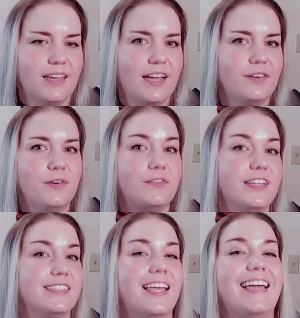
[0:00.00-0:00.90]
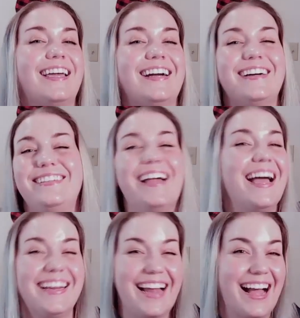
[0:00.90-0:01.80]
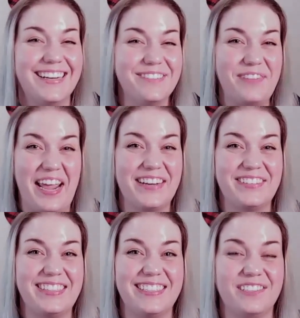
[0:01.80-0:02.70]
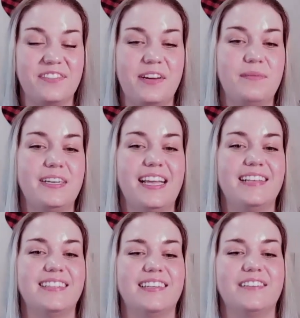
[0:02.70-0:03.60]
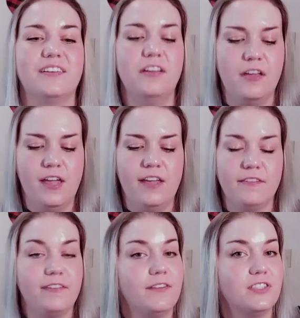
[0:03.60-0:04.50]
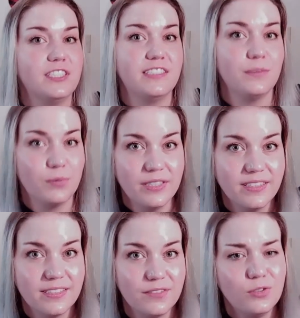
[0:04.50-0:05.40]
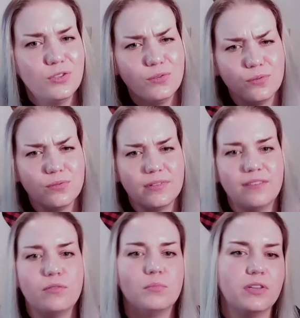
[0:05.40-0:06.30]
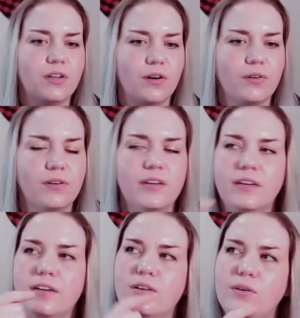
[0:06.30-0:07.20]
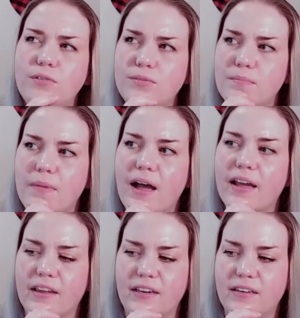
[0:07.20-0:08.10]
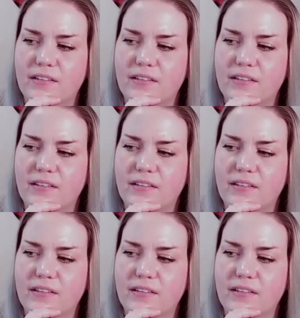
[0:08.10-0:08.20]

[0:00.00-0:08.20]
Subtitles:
I don't know if that's like in high demand or anything, or if anybody has like a favorite Disney prince. If you do, leave them below. Who's mine?